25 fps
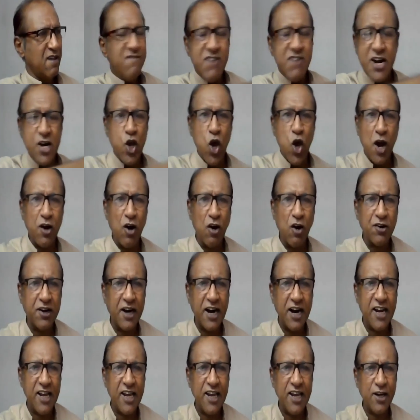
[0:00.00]
Then you are not
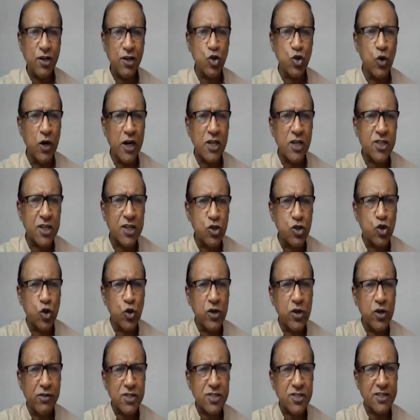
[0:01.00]
ready to listen to
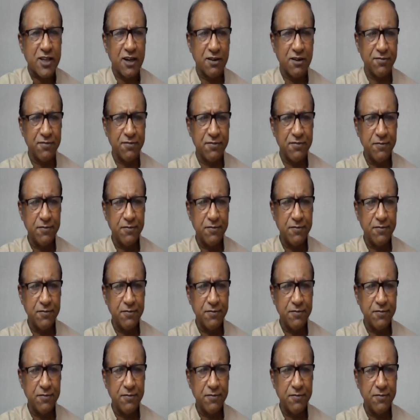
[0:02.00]
yourself.